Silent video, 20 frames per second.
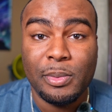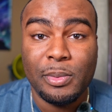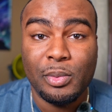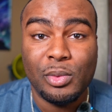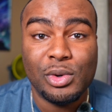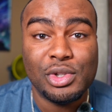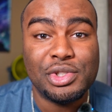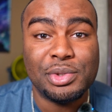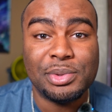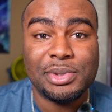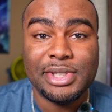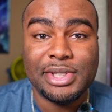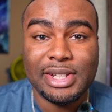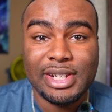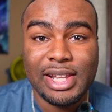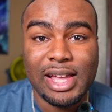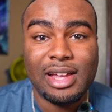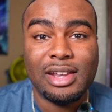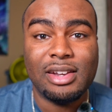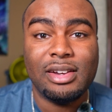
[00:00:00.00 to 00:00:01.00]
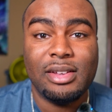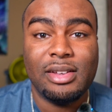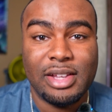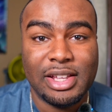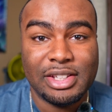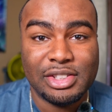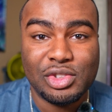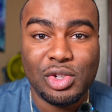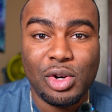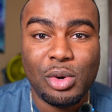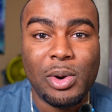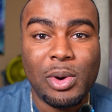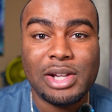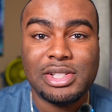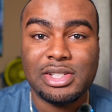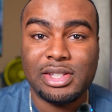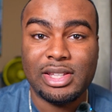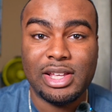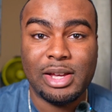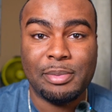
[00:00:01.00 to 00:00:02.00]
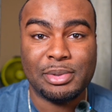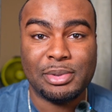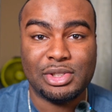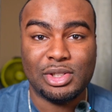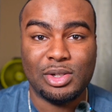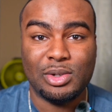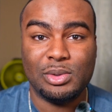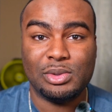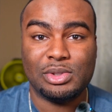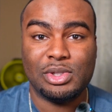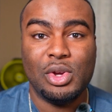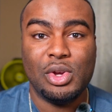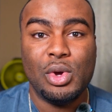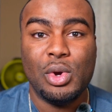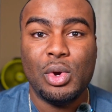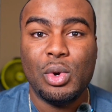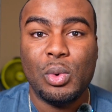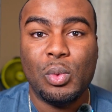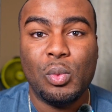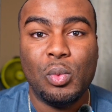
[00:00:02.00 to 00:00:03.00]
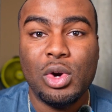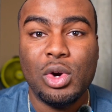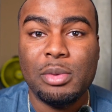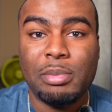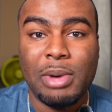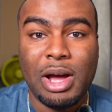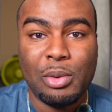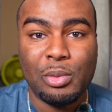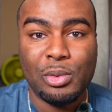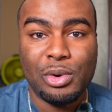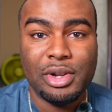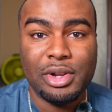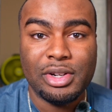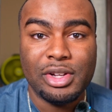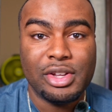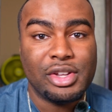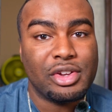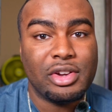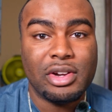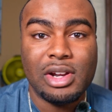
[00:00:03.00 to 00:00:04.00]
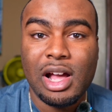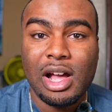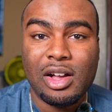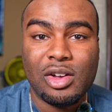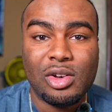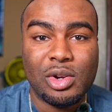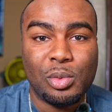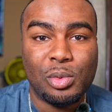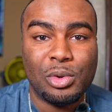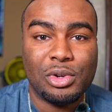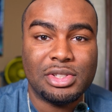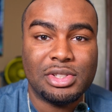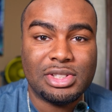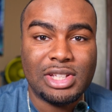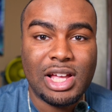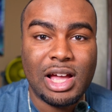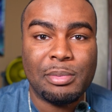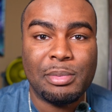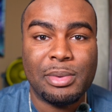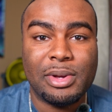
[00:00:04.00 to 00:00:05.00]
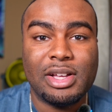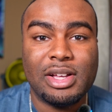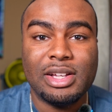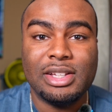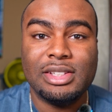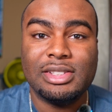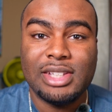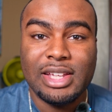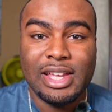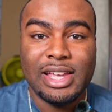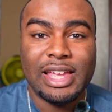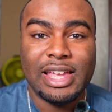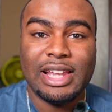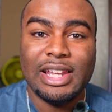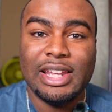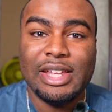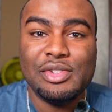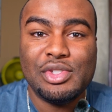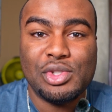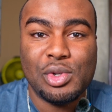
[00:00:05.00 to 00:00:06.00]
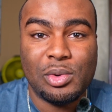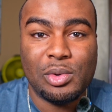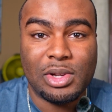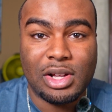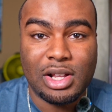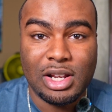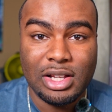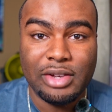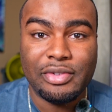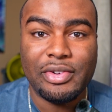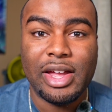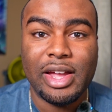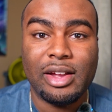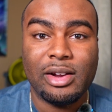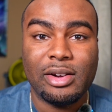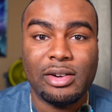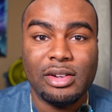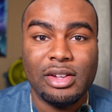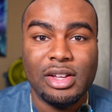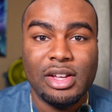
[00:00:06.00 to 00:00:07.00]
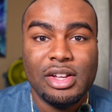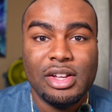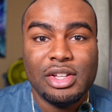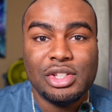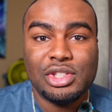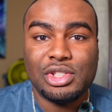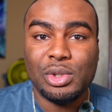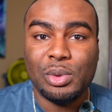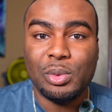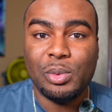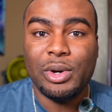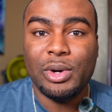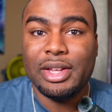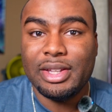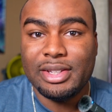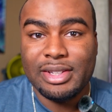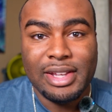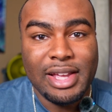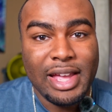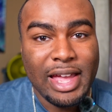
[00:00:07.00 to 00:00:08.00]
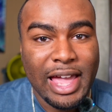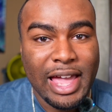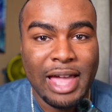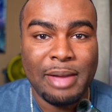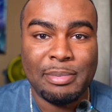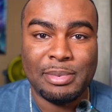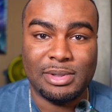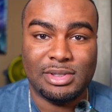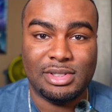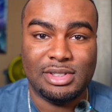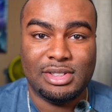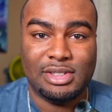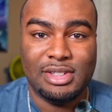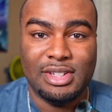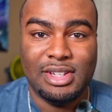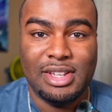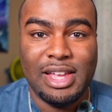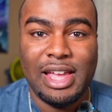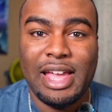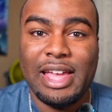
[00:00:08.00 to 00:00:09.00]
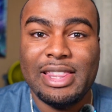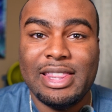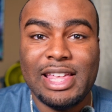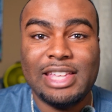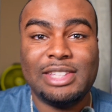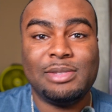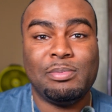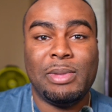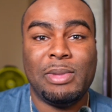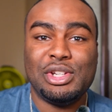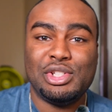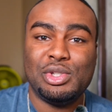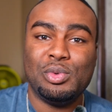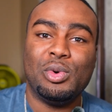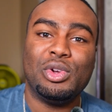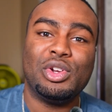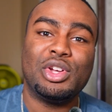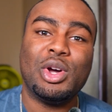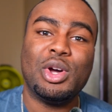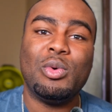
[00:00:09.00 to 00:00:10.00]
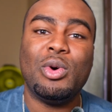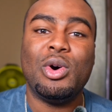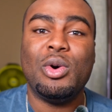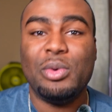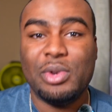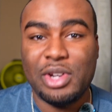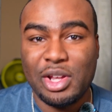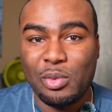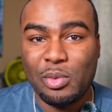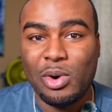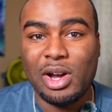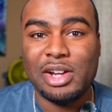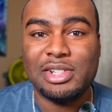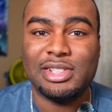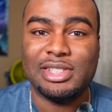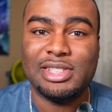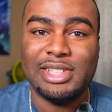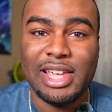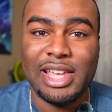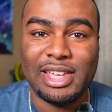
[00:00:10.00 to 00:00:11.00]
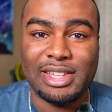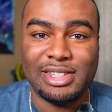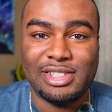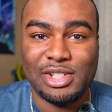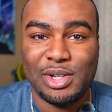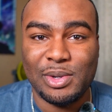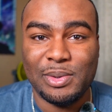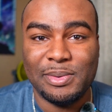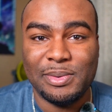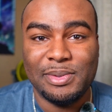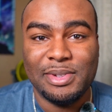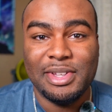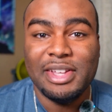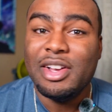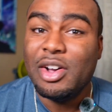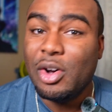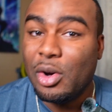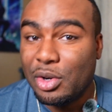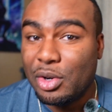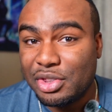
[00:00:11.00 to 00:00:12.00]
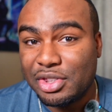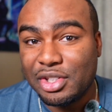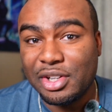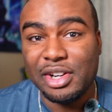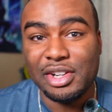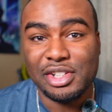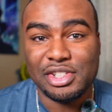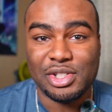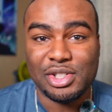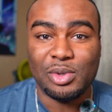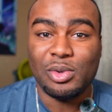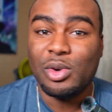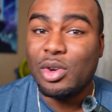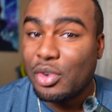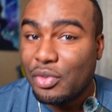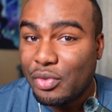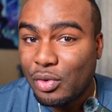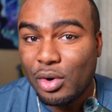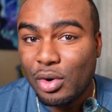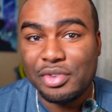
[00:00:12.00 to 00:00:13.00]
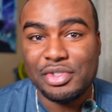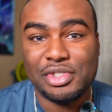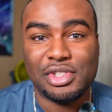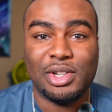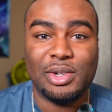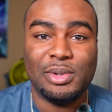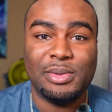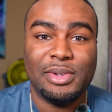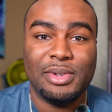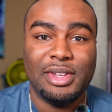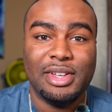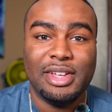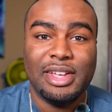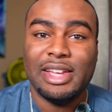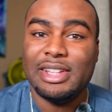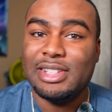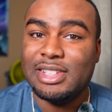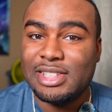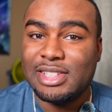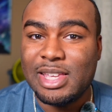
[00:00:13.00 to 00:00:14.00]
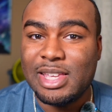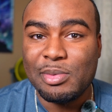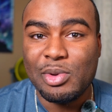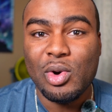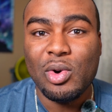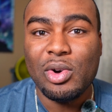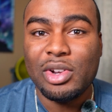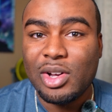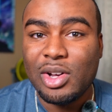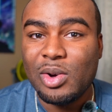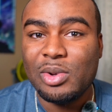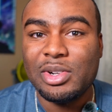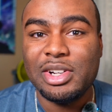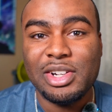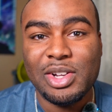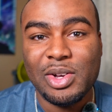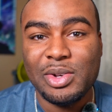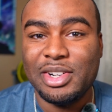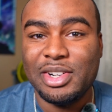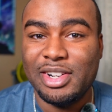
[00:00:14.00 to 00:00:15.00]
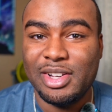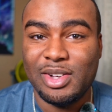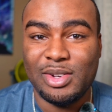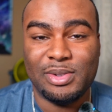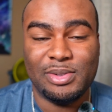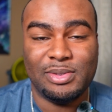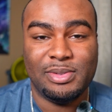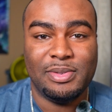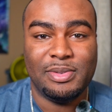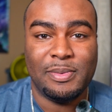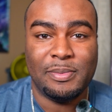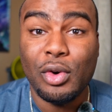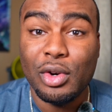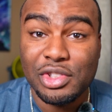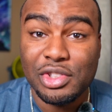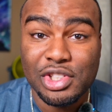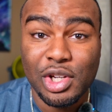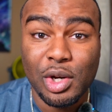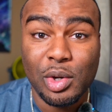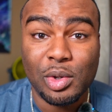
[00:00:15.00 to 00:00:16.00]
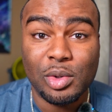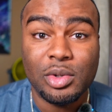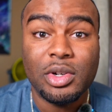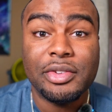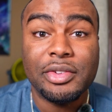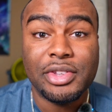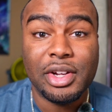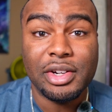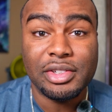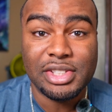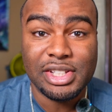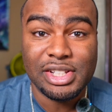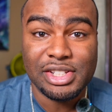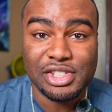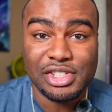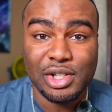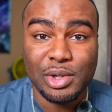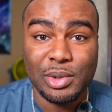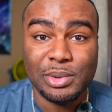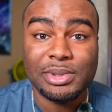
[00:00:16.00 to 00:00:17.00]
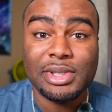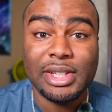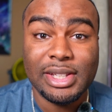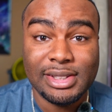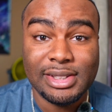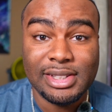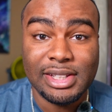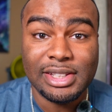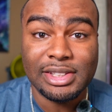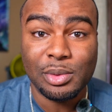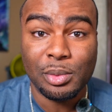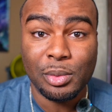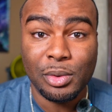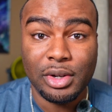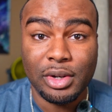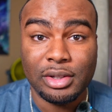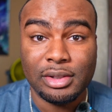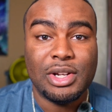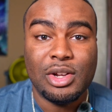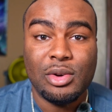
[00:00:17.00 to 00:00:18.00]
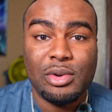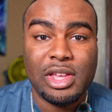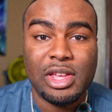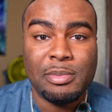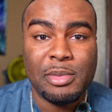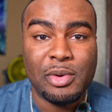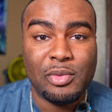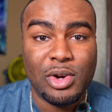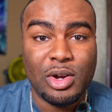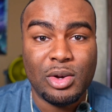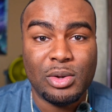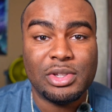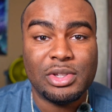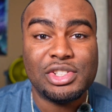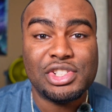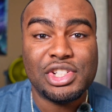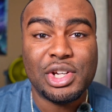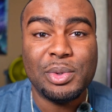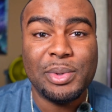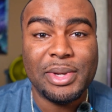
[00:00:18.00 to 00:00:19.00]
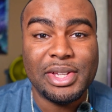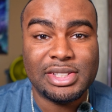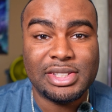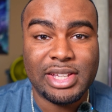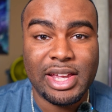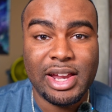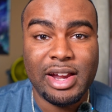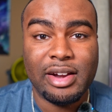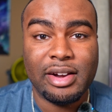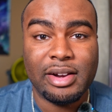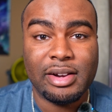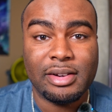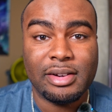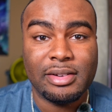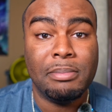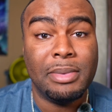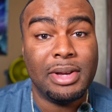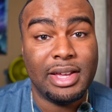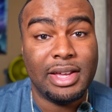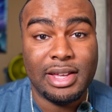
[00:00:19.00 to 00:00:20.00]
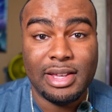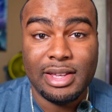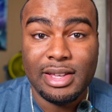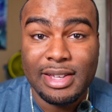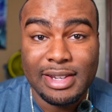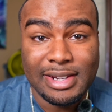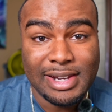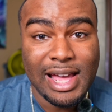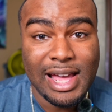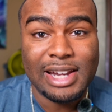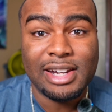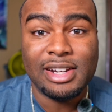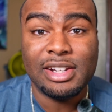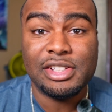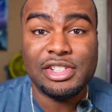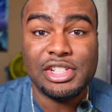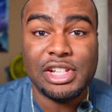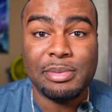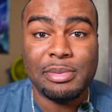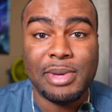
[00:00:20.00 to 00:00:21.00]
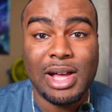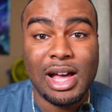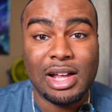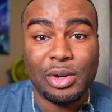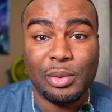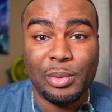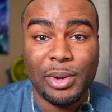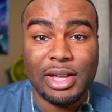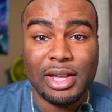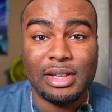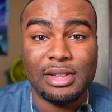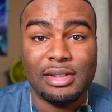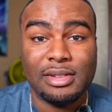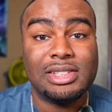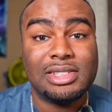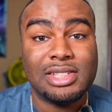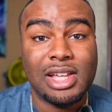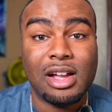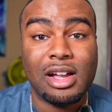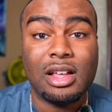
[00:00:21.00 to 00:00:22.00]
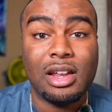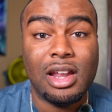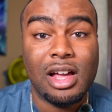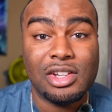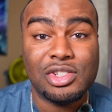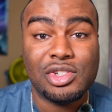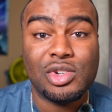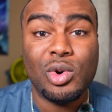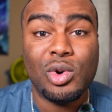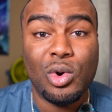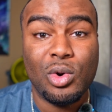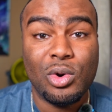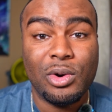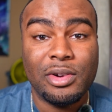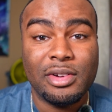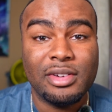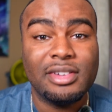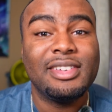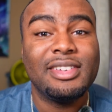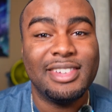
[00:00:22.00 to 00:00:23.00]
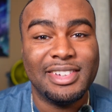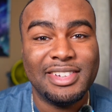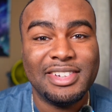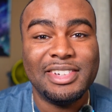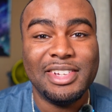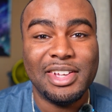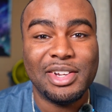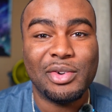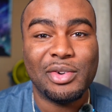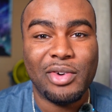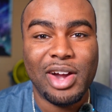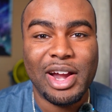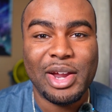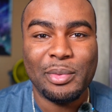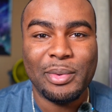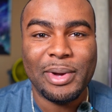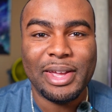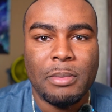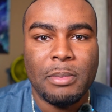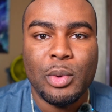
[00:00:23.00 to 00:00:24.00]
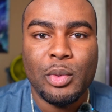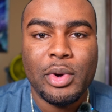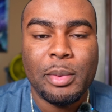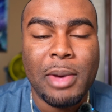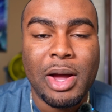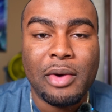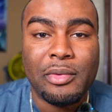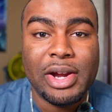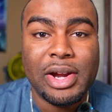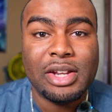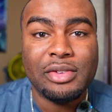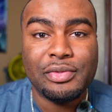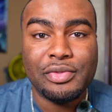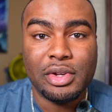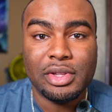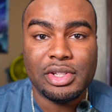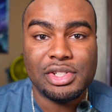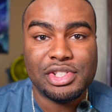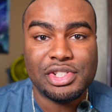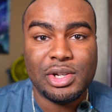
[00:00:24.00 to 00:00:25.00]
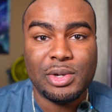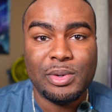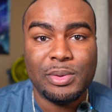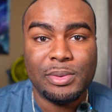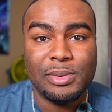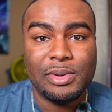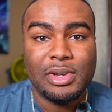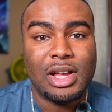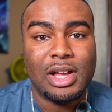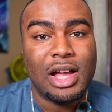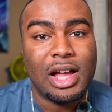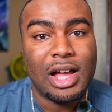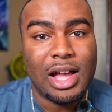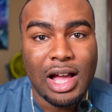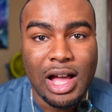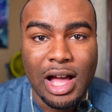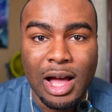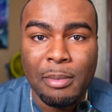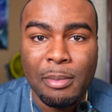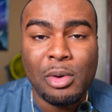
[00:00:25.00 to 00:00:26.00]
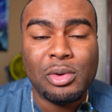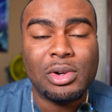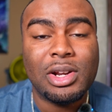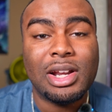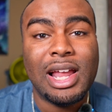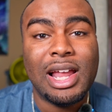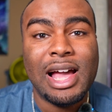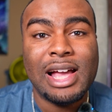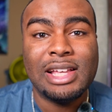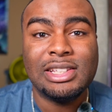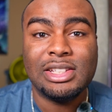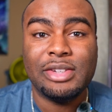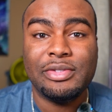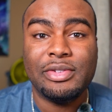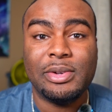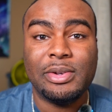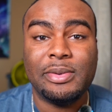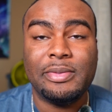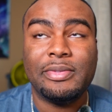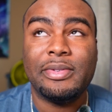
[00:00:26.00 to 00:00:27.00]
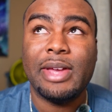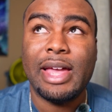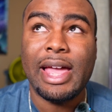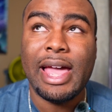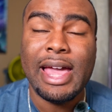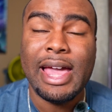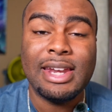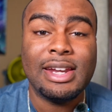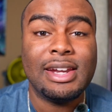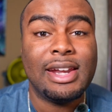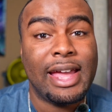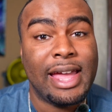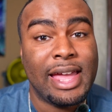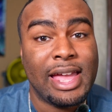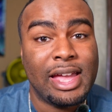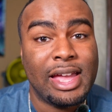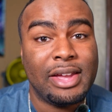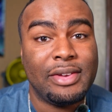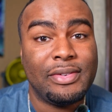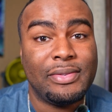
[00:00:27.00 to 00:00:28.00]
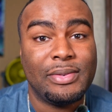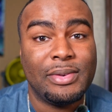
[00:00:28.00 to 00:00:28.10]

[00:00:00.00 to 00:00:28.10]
Once you sit down and start watching the episodes one by one, you're not going to want to stop because it leaves you on a cliffhanger to what happens, and that makes you want to go on and watch the second show. or the third show, or the fourth show, and just going on and on and on, for a total of 13 shows in season 1. But don't get me wrong, the show is scary, but not in a cheap kind of way. It's psychological horror done the right way. But with my rating for the show, I'm on the lines of a 8.5